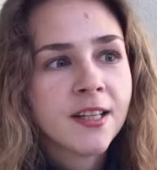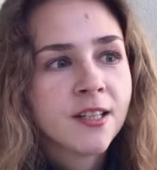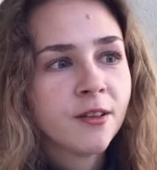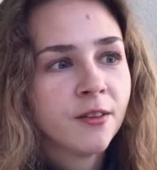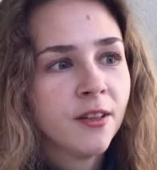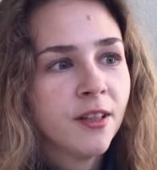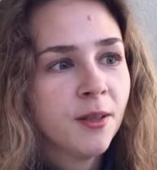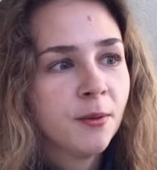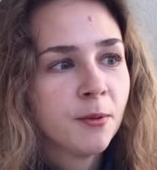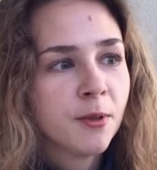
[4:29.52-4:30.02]

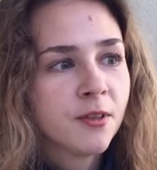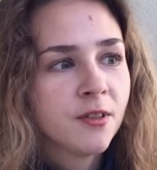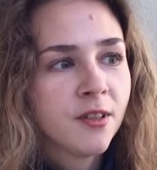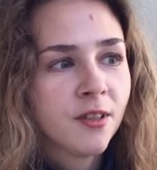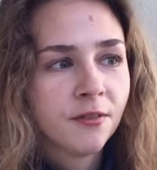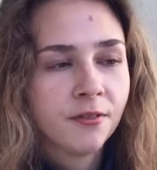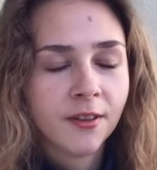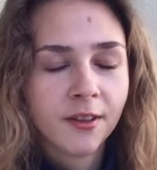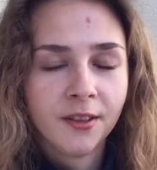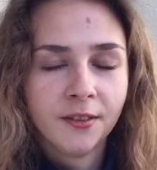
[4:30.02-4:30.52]
So it was
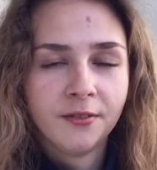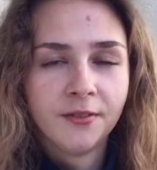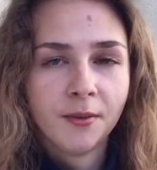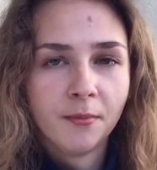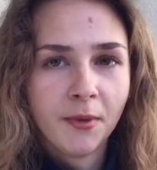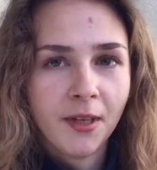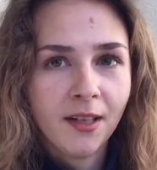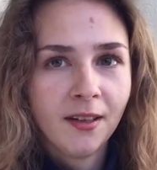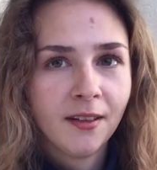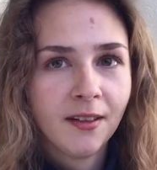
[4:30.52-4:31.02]
difficult
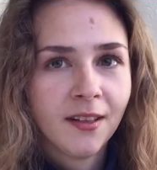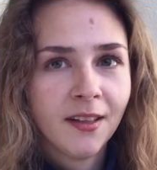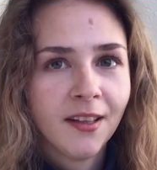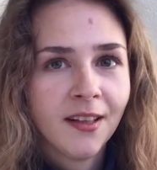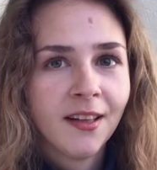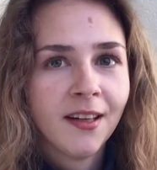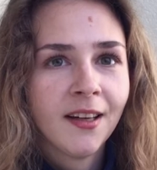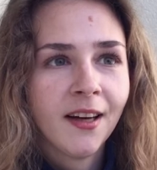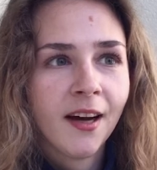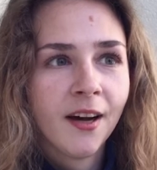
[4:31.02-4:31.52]
for me.
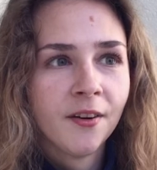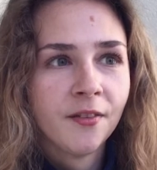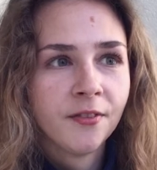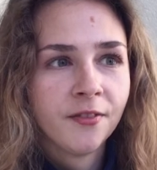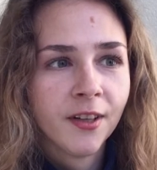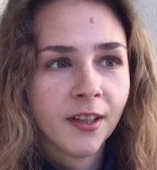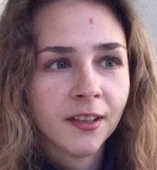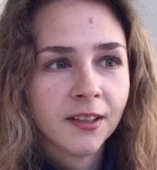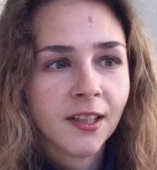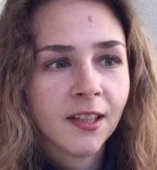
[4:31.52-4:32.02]
I
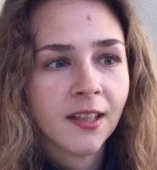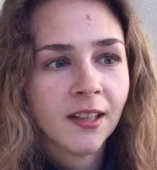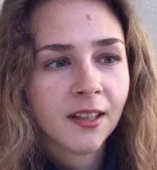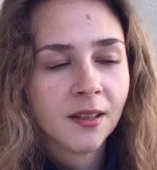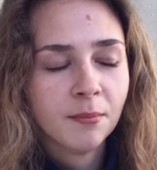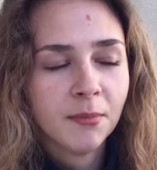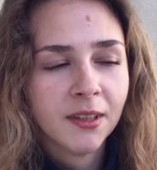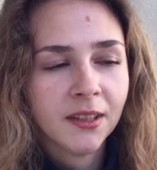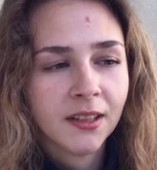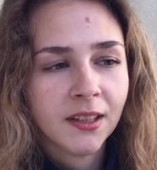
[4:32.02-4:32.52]
felt a
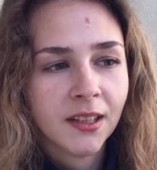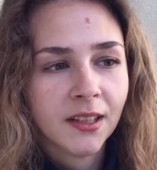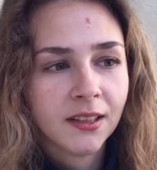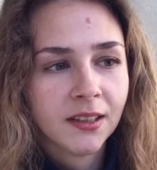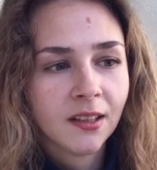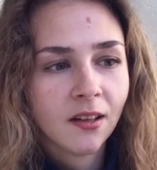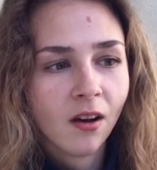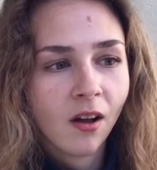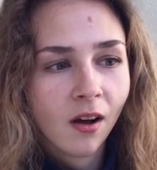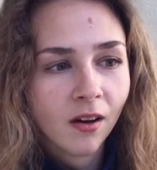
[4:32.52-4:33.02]
little bit
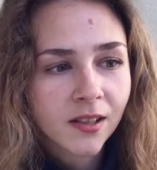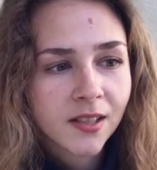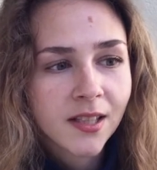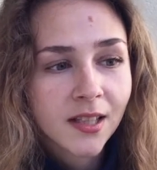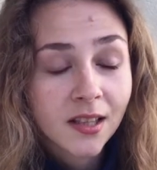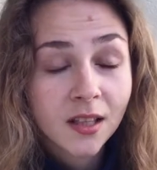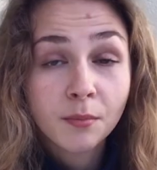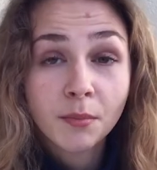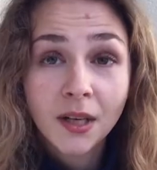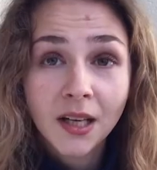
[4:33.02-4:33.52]
at a
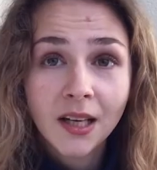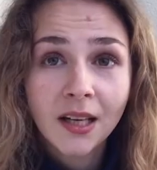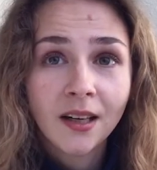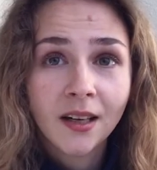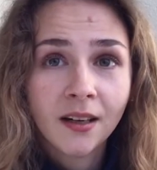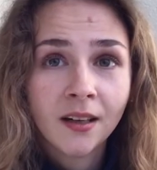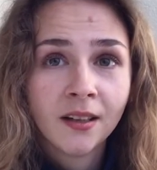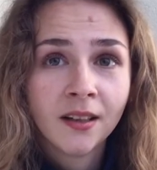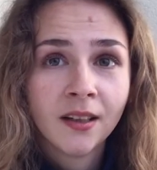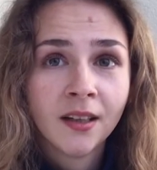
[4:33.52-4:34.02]
loss at the
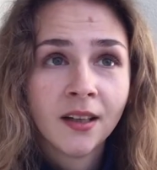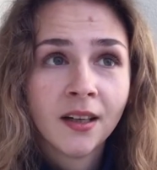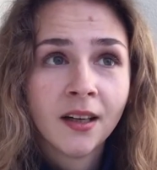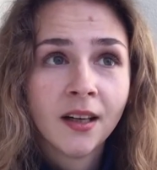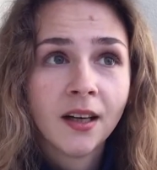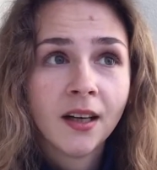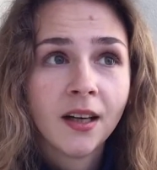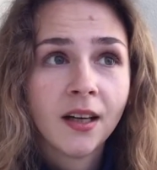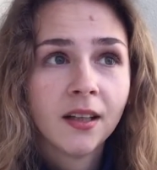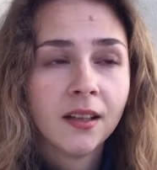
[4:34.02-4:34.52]
beginning,
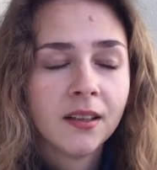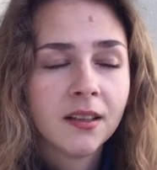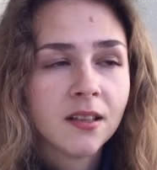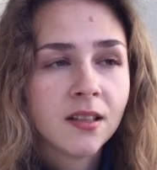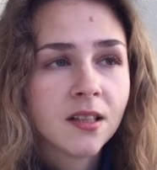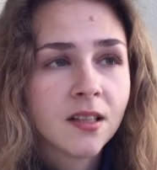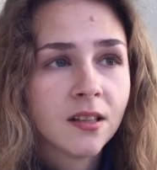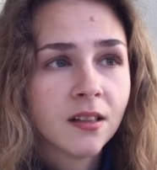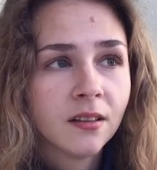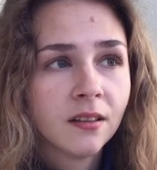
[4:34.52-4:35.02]

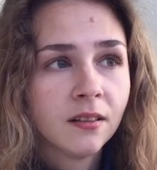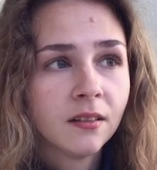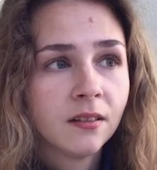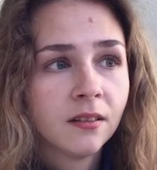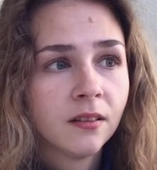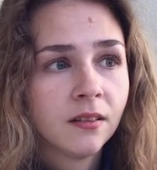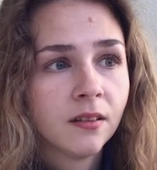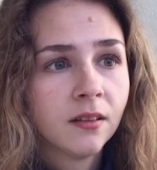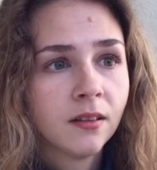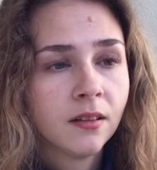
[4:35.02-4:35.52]
and
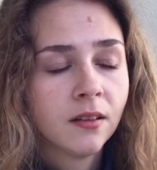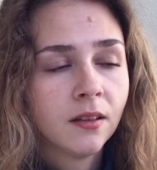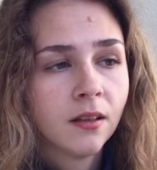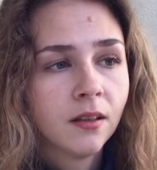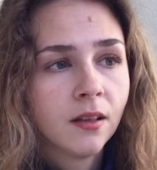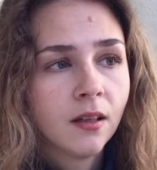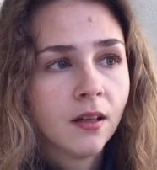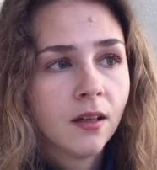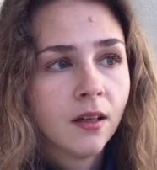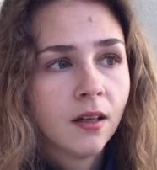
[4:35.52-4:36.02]

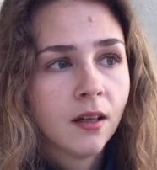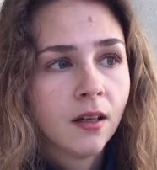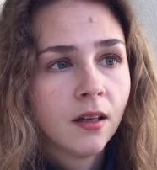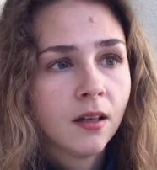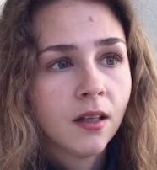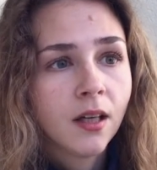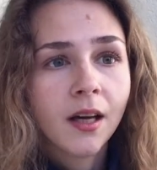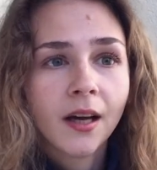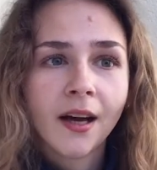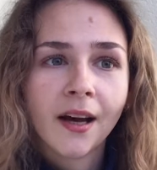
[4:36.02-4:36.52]

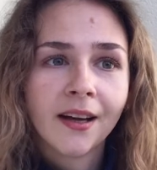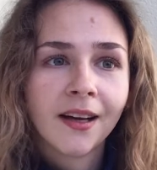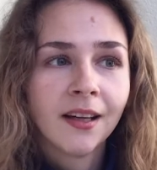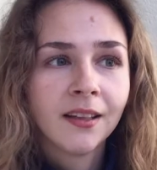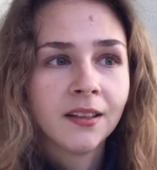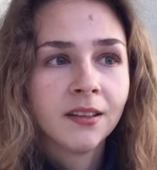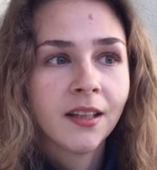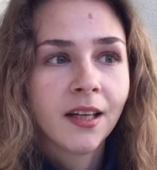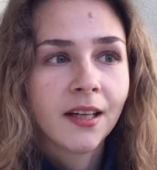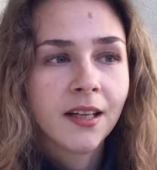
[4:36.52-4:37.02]

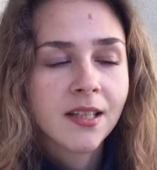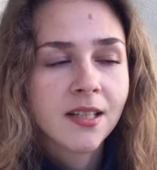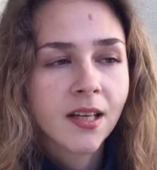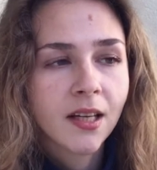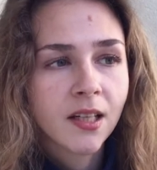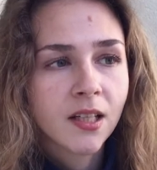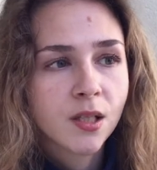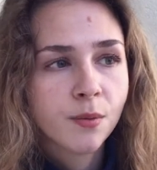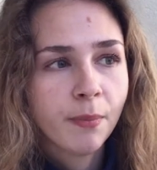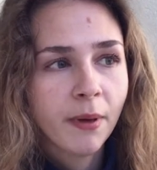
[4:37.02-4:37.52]
I guess
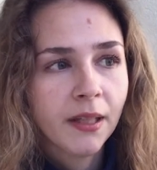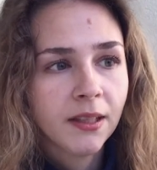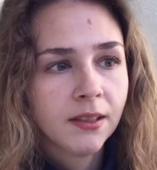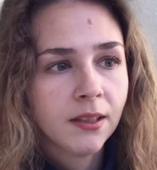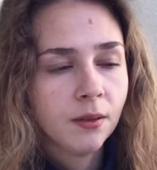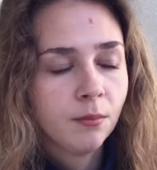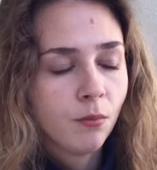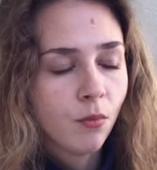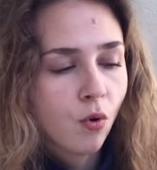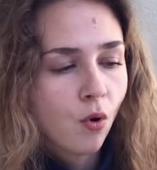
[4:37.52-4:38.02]
I
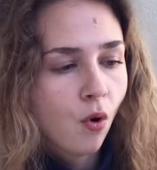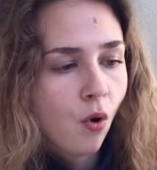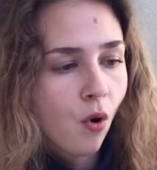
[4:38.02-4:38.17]
expected